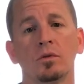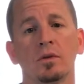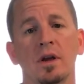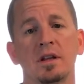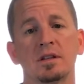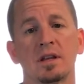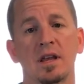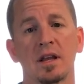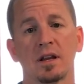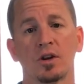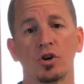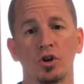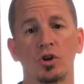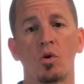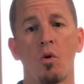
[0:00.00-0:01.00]
and get
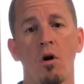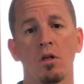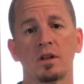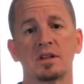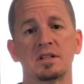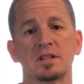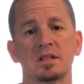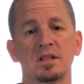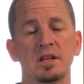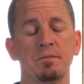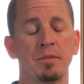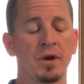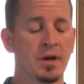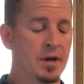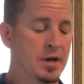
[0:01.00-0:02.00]
good quality sleep